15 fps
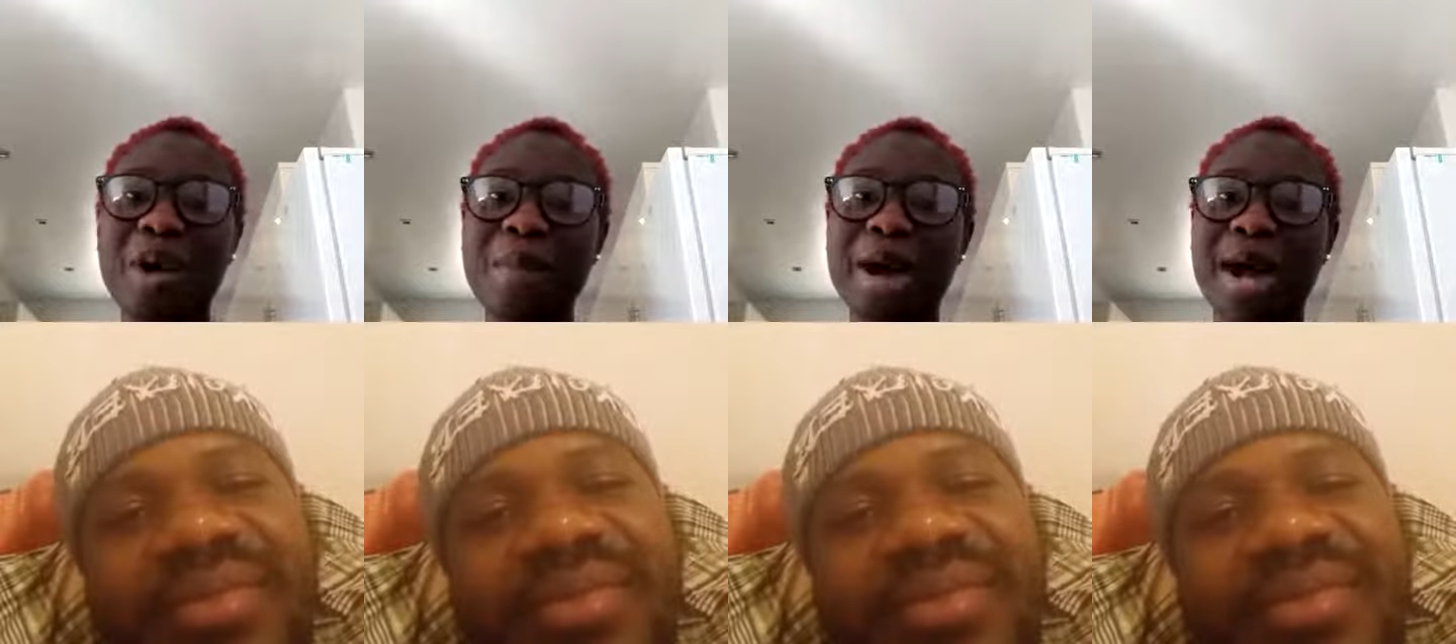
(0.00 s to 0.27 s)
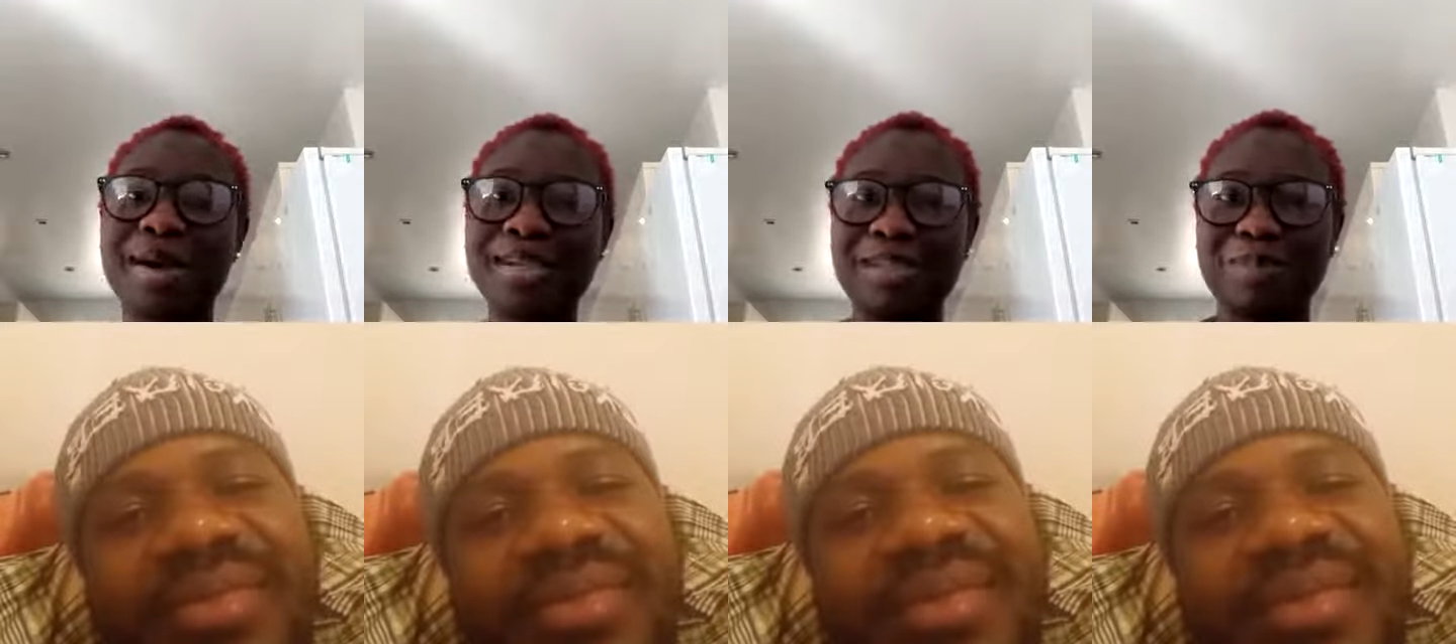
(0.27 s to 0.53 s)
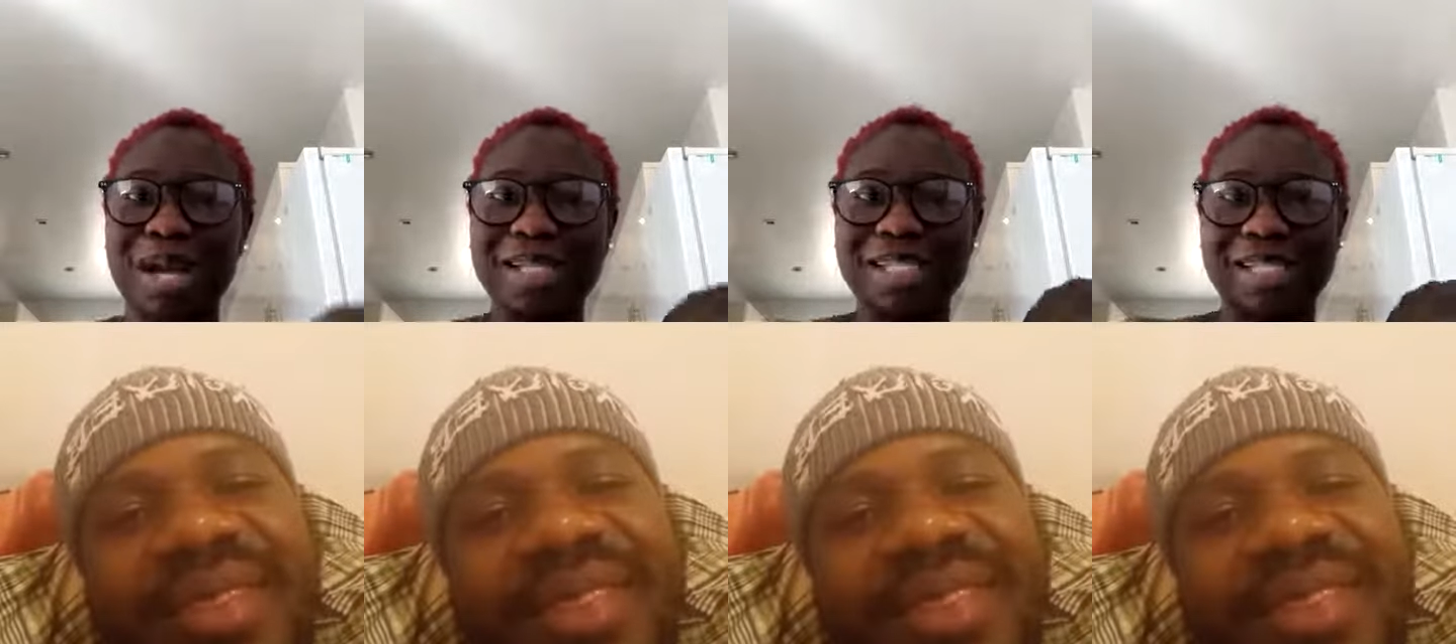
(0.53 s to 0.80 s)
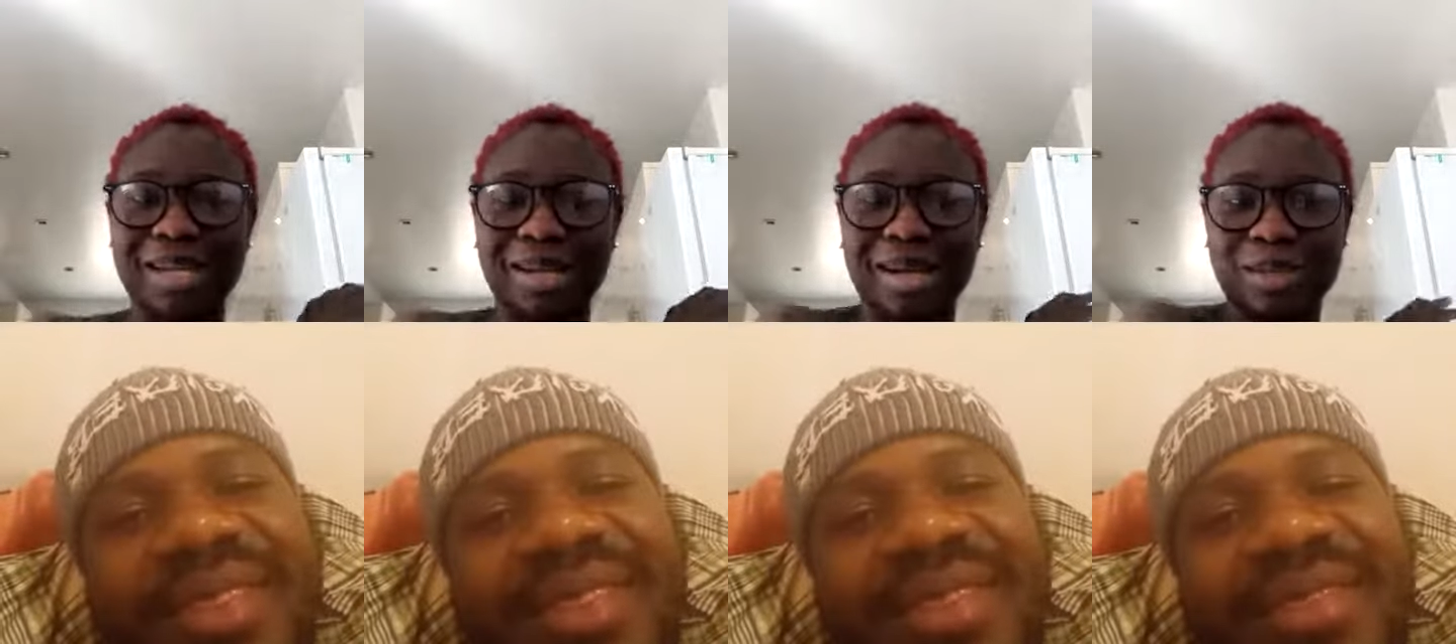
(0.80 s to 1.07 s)
my husband
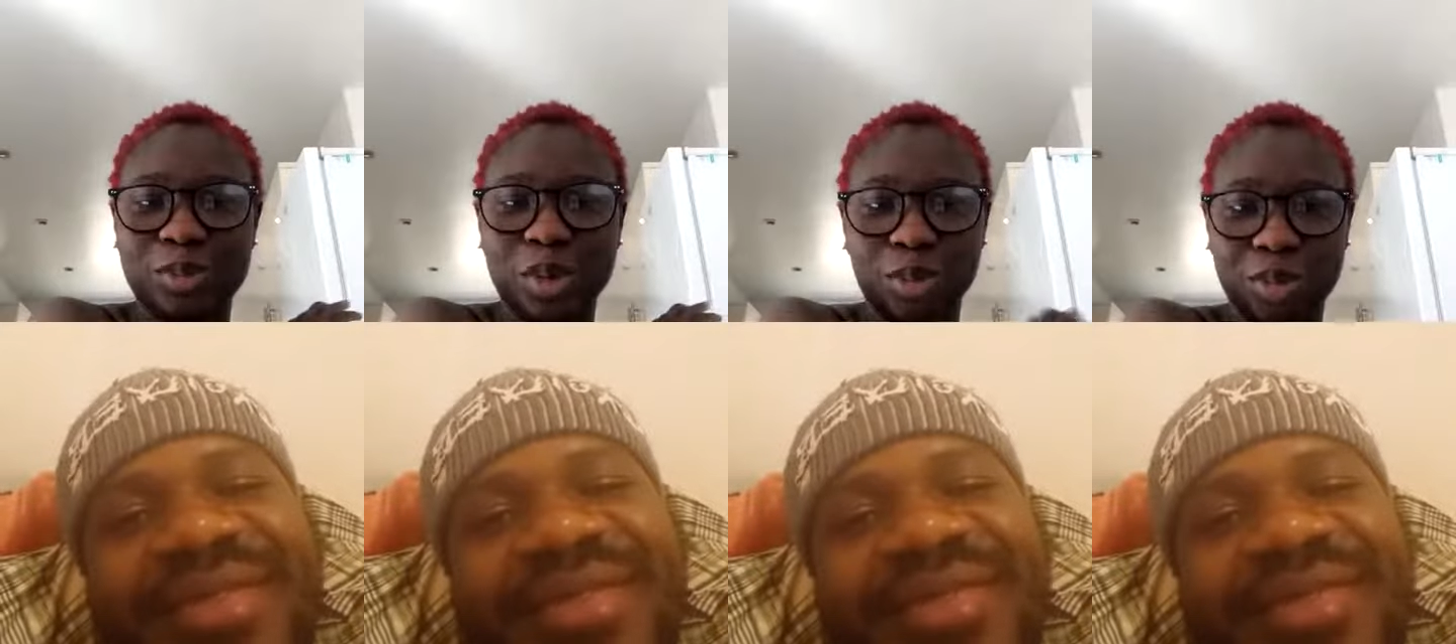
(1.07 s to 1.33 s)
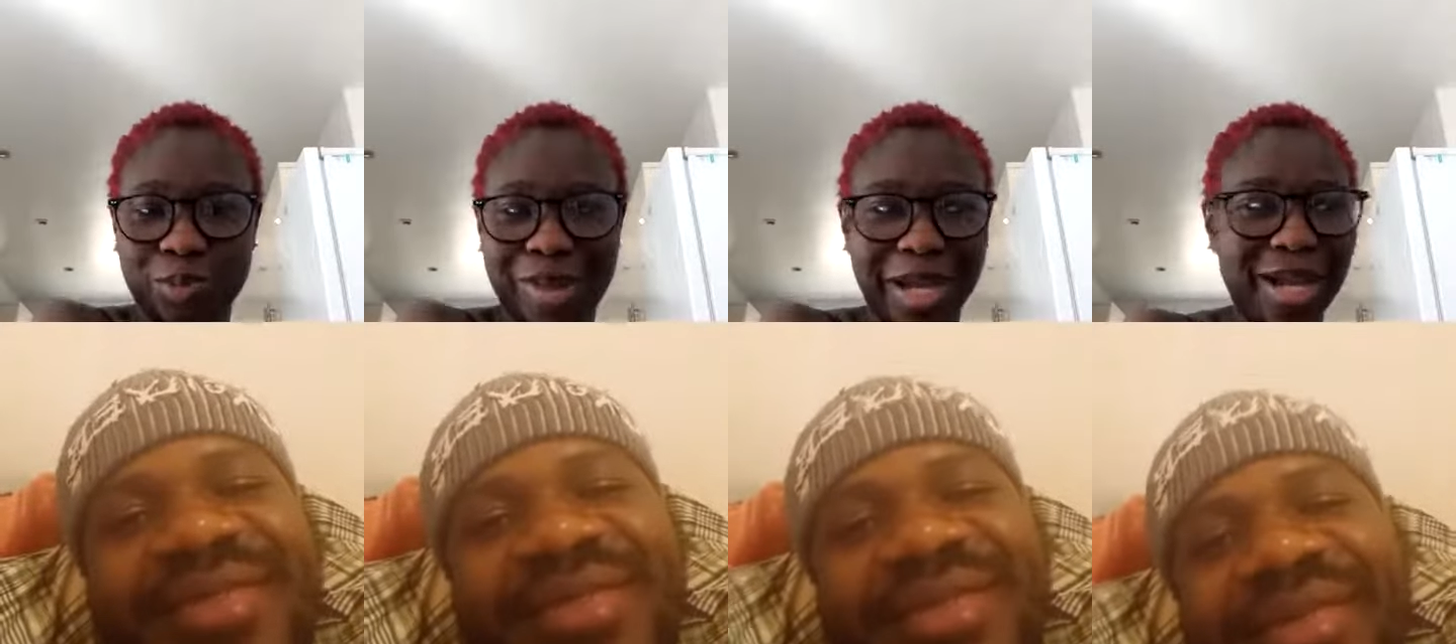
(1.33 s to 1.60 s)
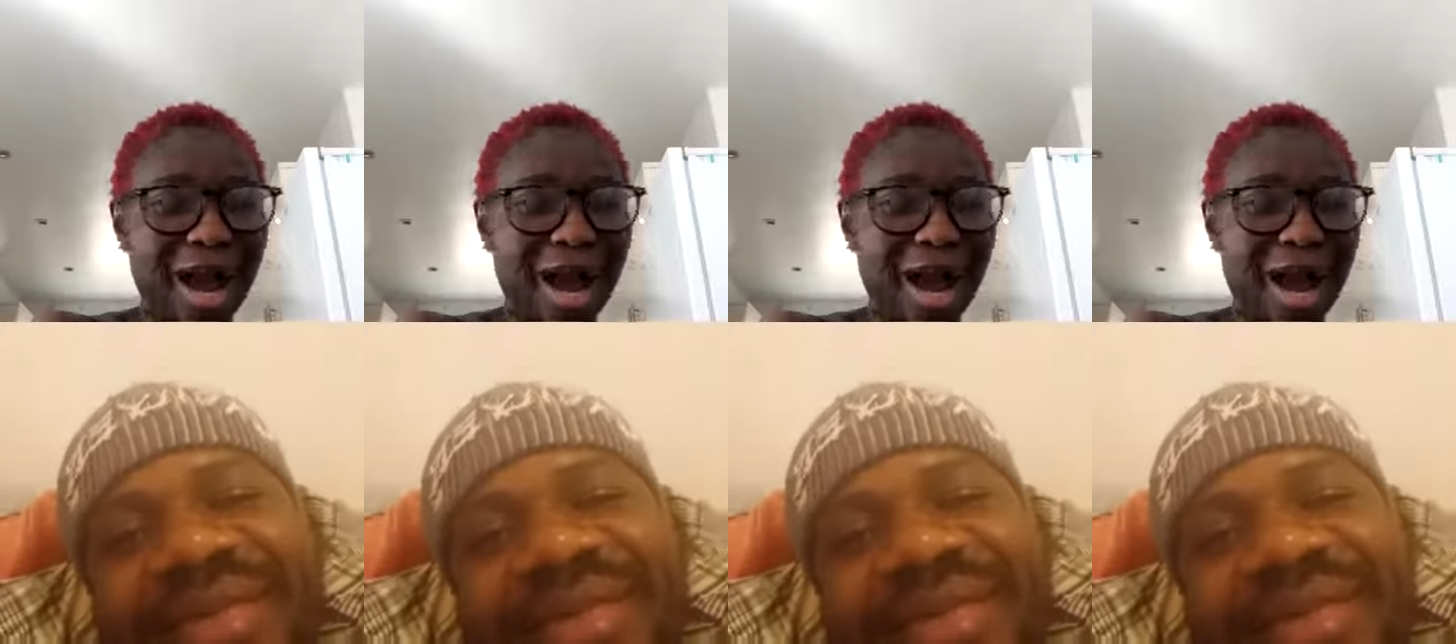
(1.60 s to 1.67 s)
said, let's go to bed,